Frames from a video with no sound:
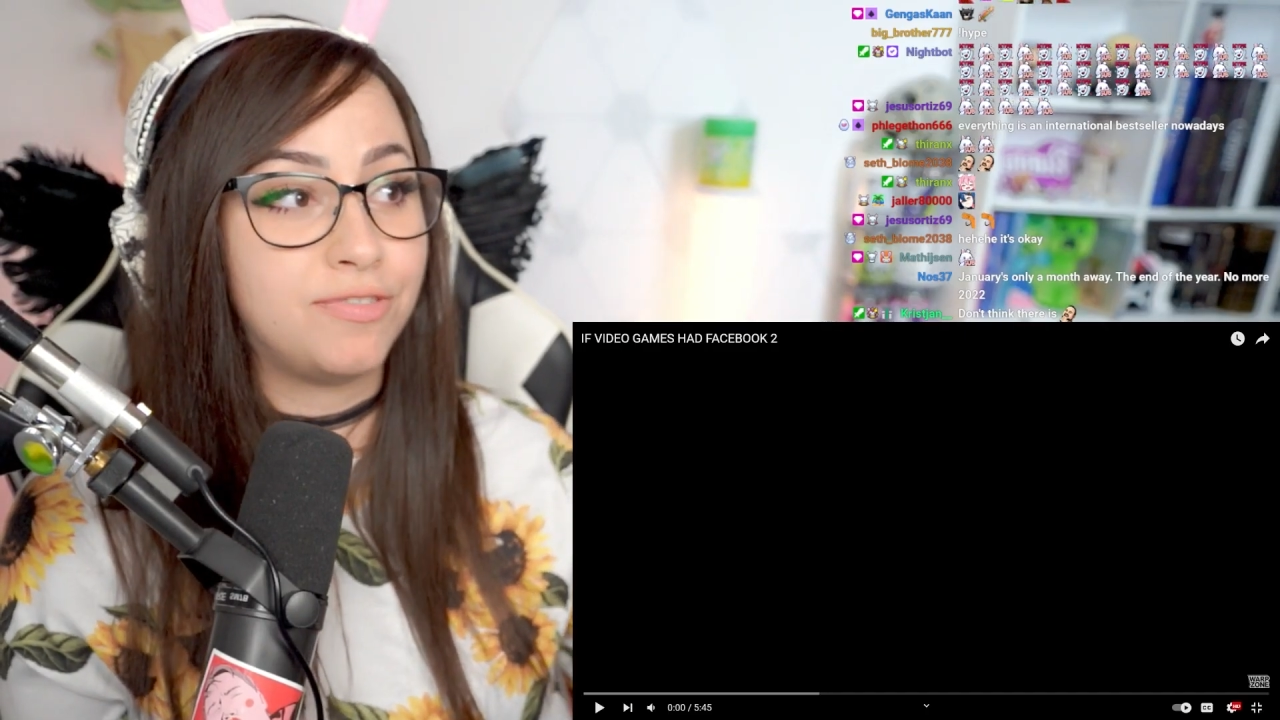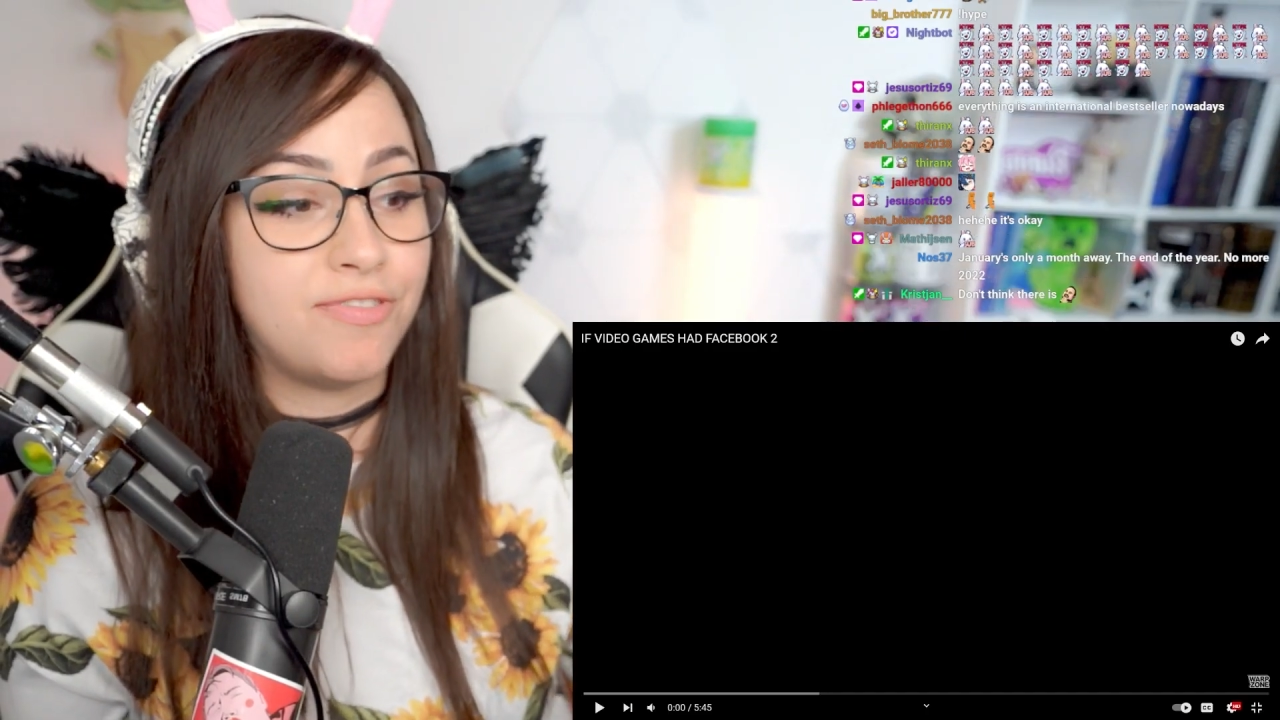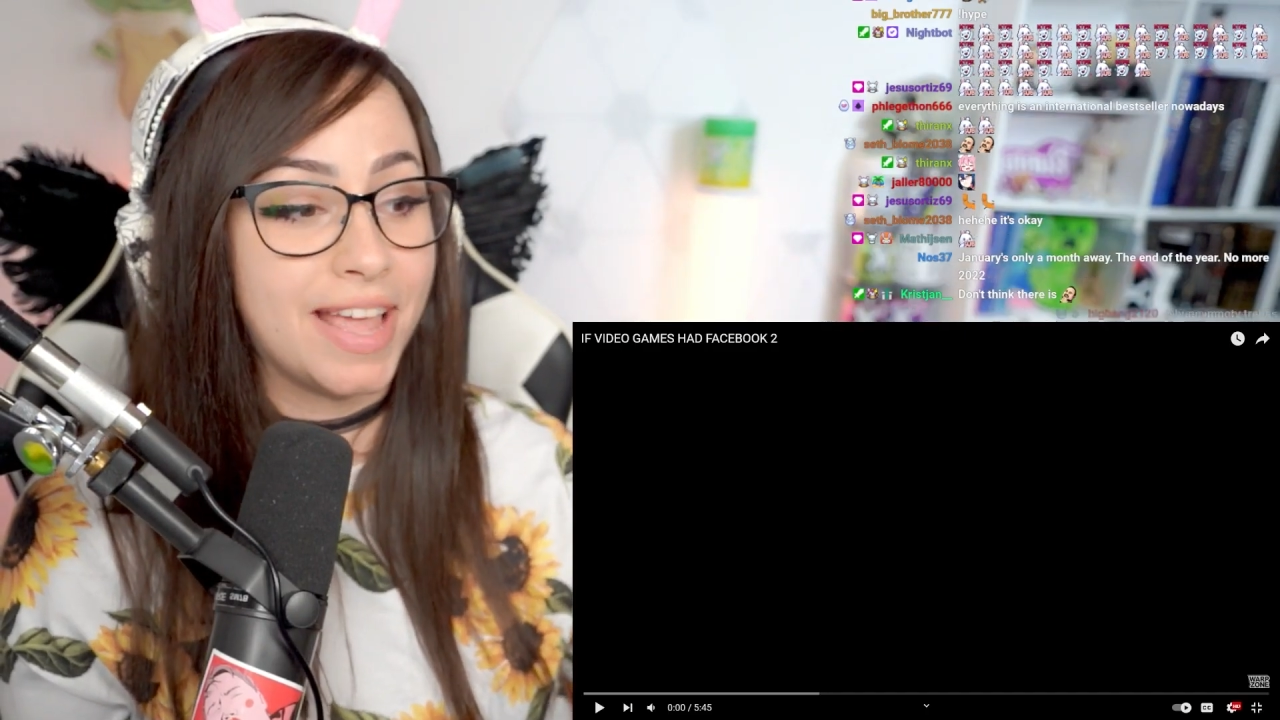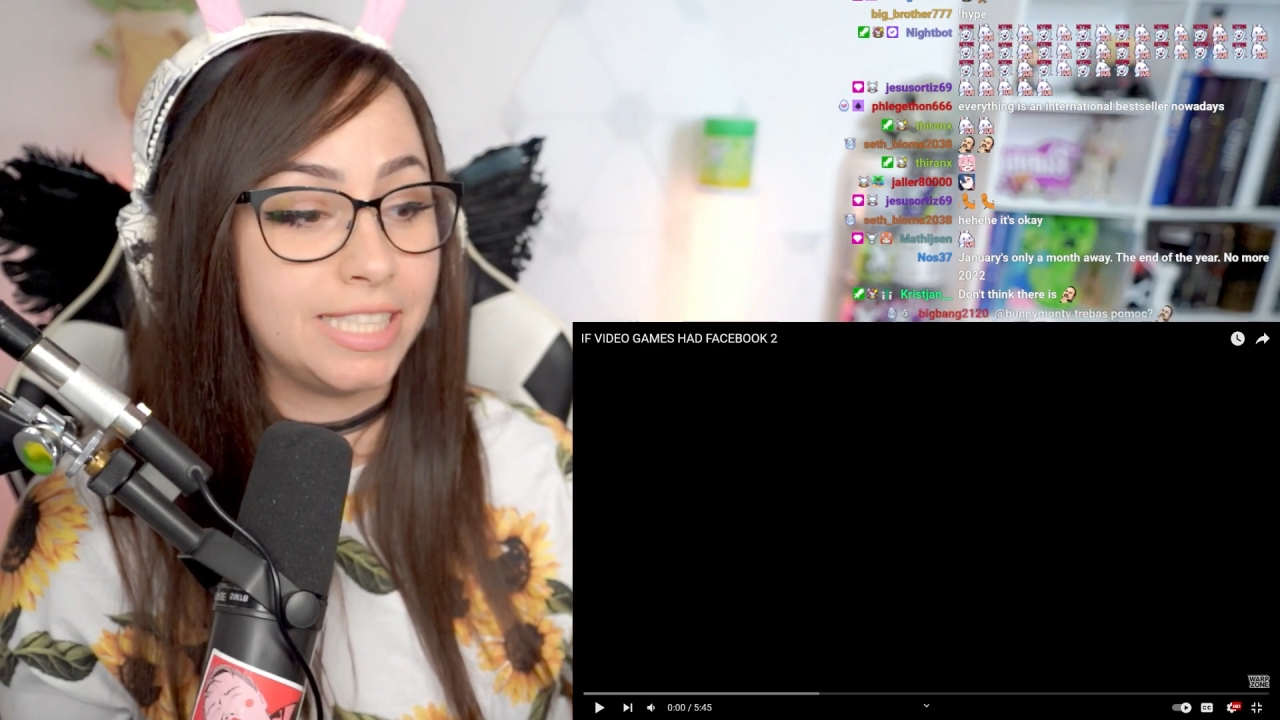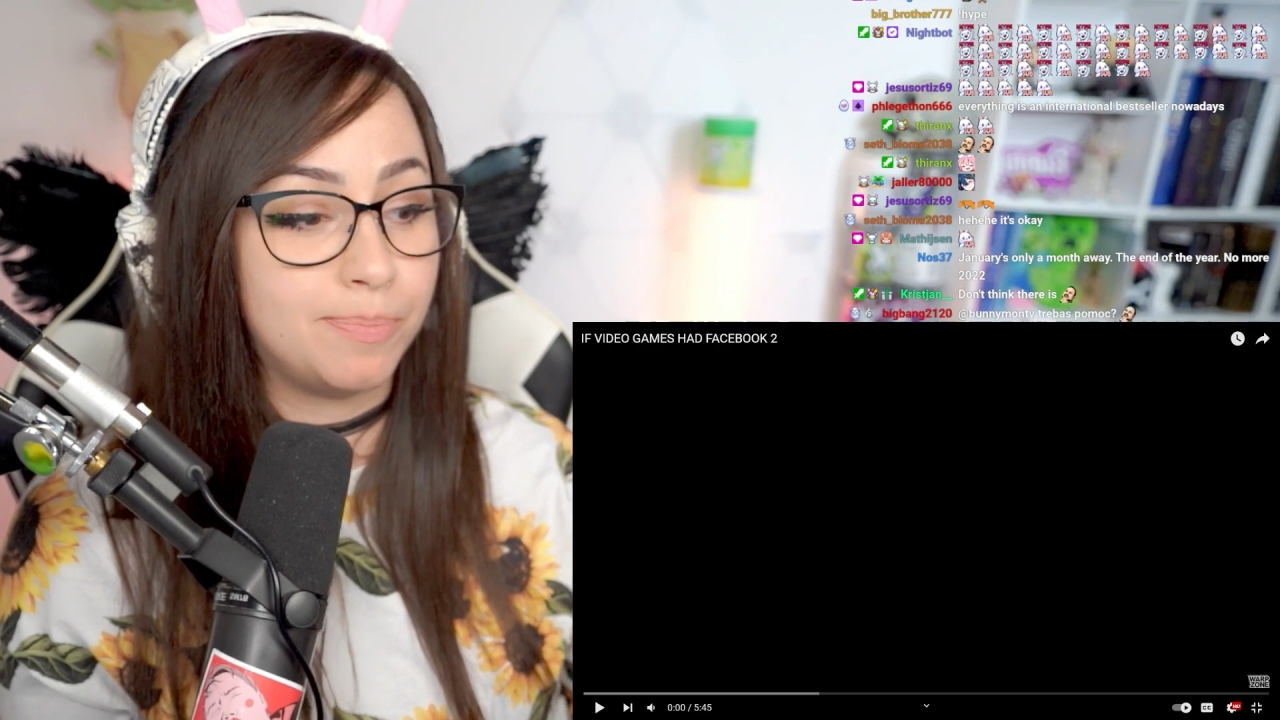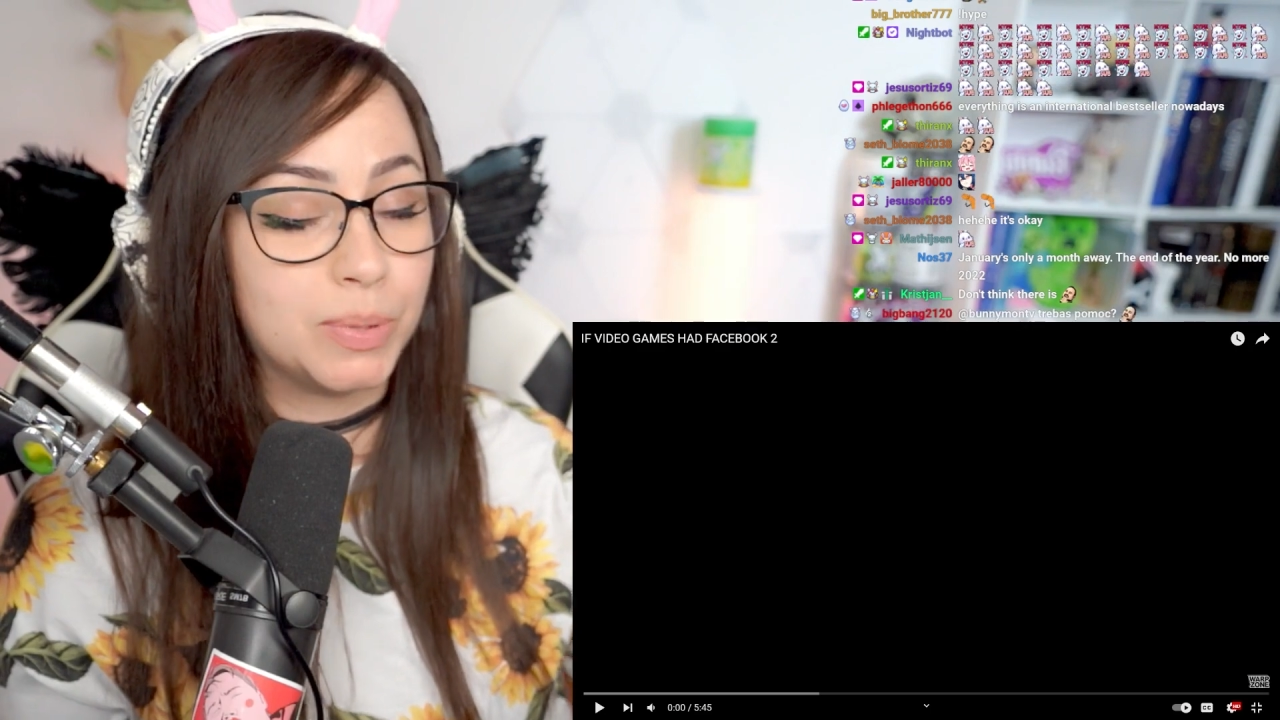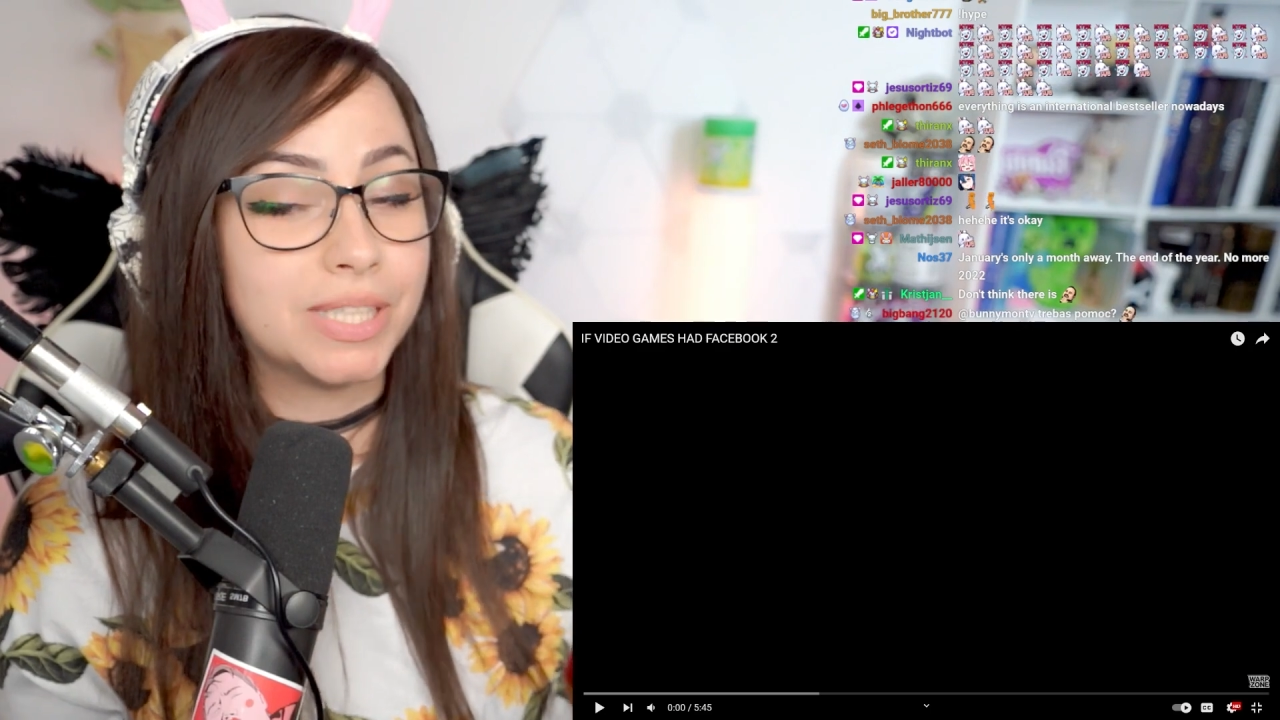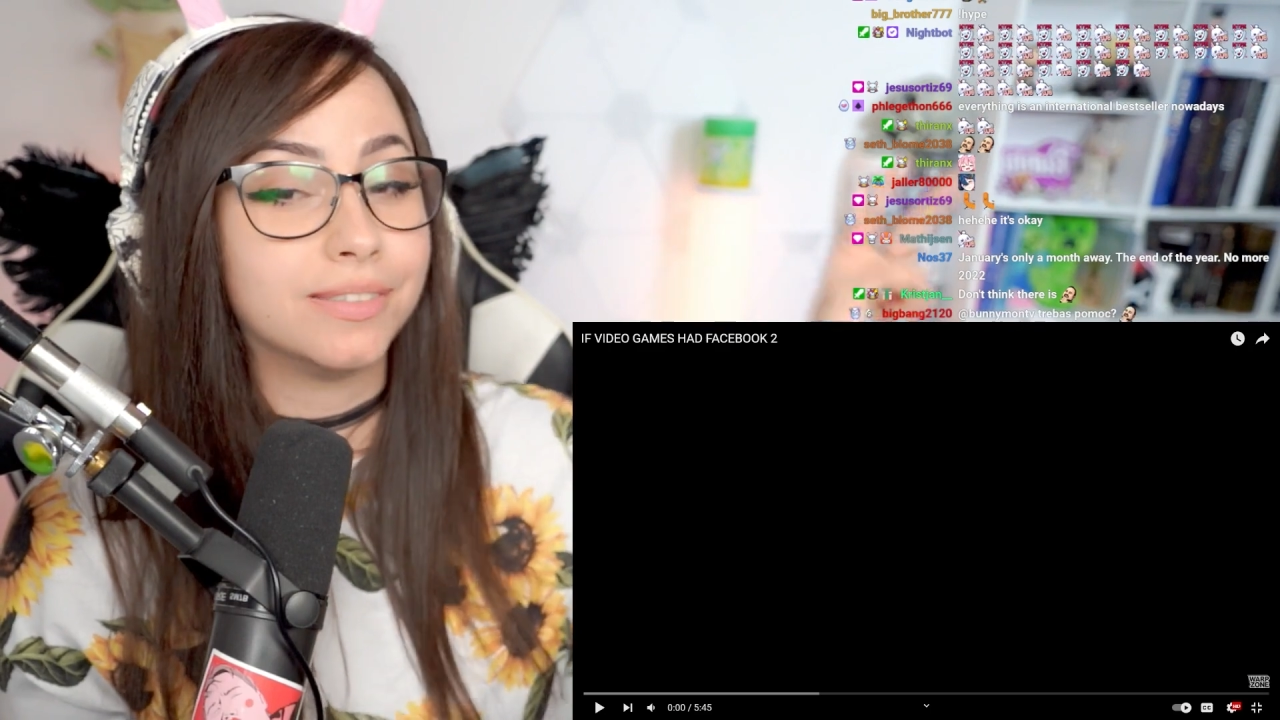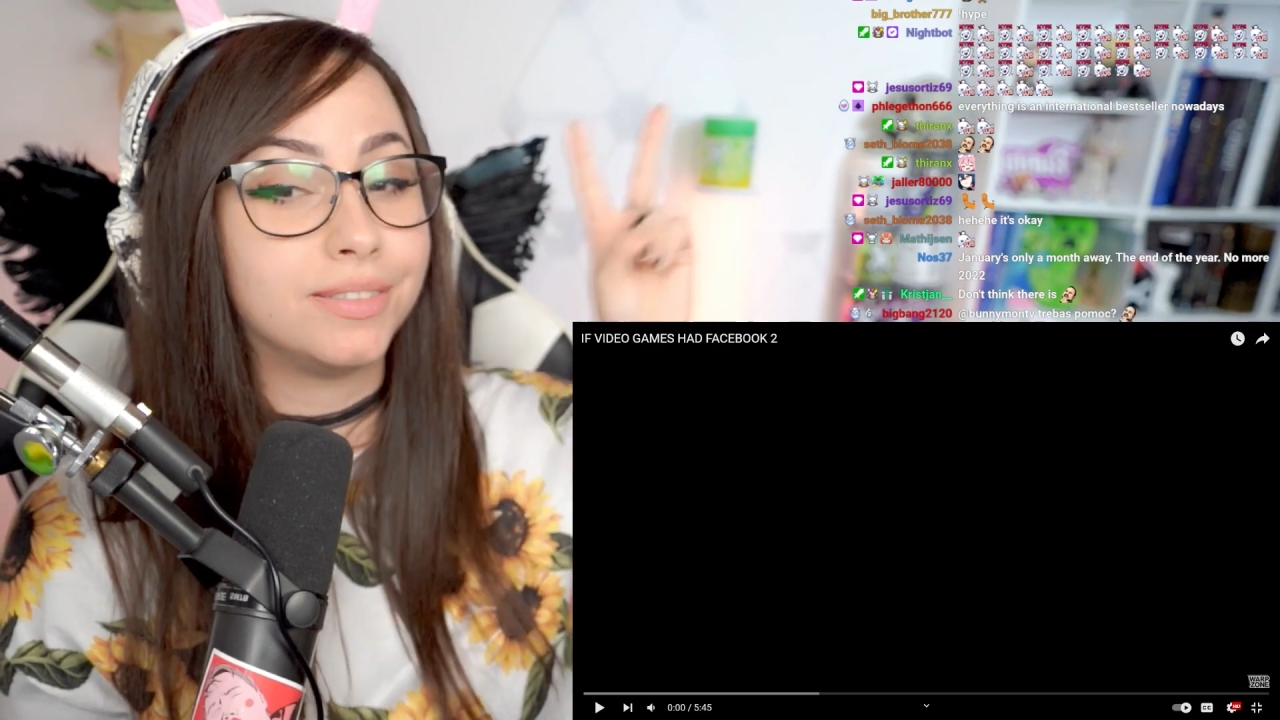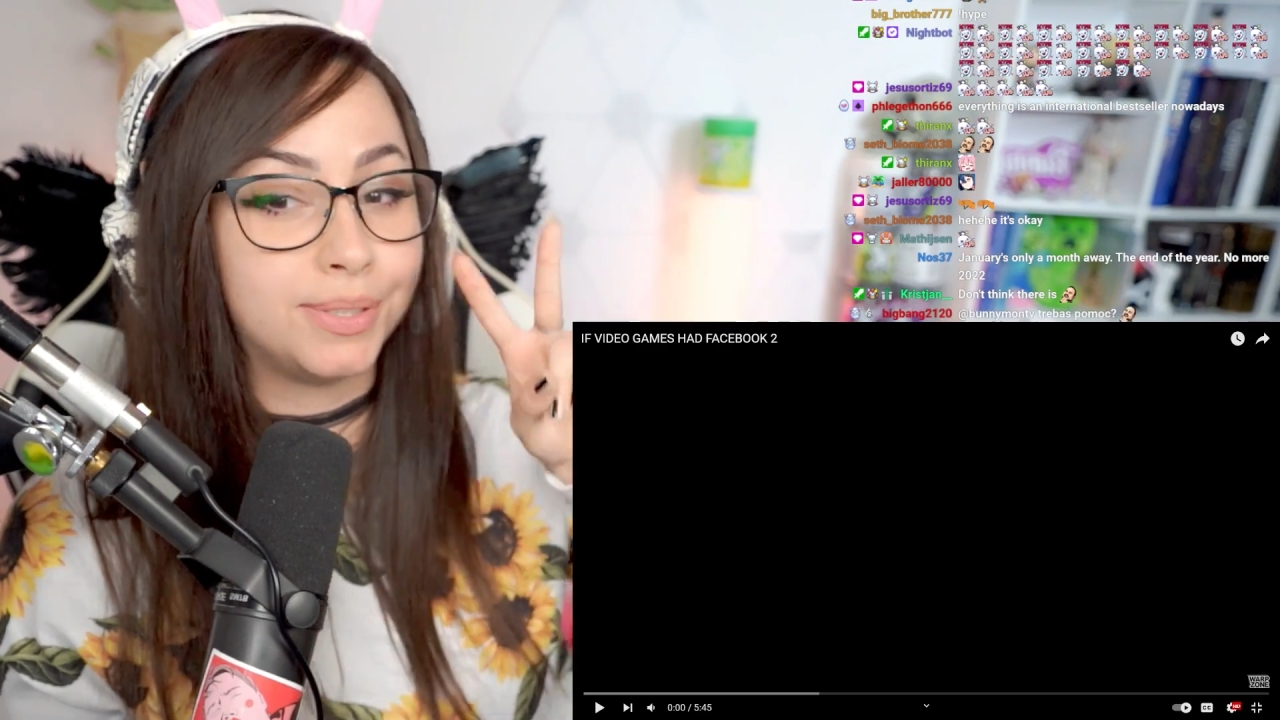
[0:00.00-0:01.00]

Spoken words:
Facebook